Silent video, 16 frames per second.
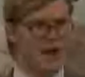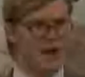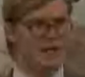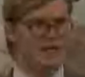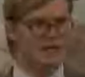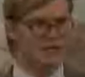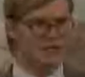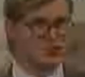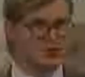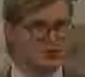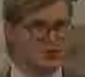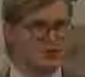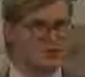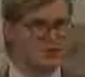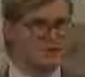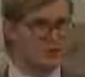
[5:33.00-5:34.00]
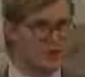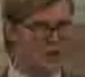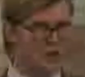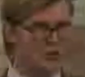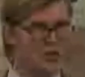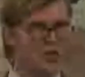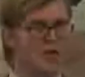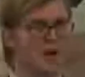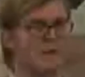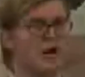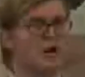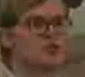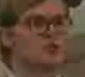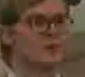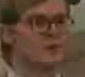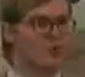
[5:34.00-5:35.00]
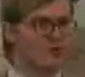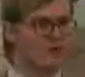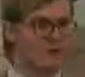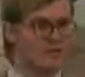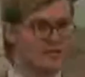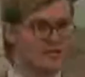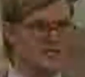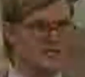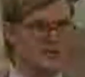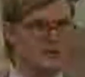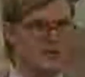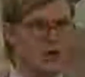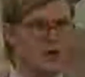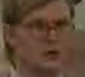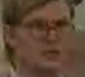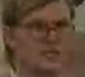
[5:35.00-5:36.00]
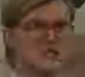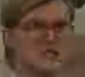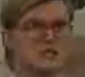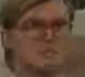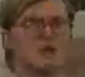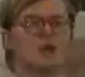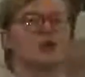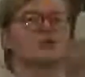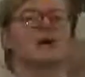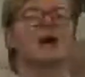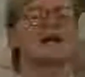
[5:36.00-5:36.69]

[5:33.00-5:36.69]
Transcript: IT systems when you think about improving business processes, because